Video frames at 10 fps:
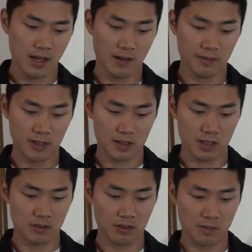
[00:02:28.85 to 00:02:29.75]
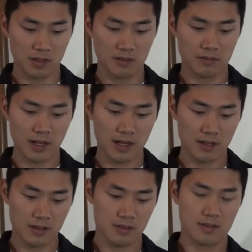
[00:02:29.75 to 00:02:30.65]
It fixed corrupted
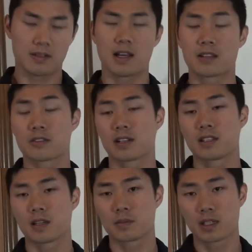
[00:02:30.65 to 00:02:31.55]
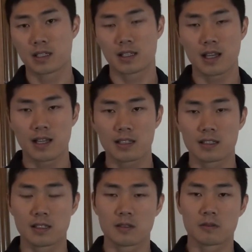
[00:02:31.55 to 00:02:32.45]
files. I tried the update again.
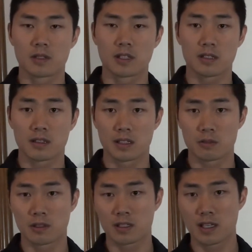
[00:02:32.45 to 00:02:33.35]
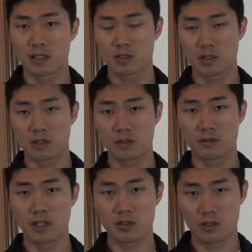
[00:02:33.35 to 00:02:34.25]
It didn't work. The 20H2
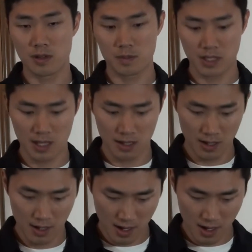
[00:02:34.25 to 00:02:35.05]
feature update.